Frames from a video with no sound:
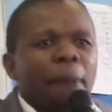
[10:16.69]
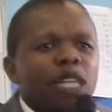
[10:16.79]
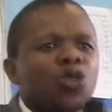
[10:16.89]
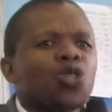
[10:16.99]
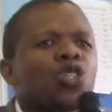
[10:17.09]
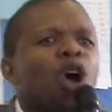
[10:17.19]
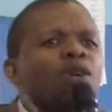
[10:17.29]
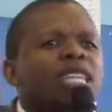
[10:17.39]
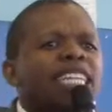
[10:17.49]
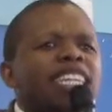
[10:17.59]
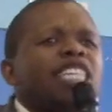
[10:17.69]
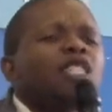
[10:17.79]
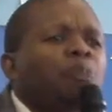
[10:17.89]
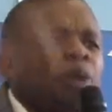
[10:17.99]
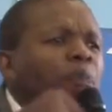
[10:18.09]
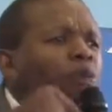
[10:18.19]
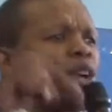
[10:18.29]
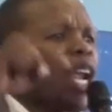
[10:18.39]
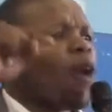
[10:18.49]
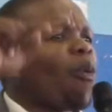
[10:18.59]
But to show that these people
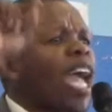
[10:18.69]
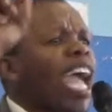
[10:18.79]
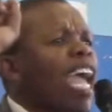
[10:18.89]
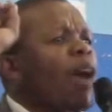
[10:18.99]
were,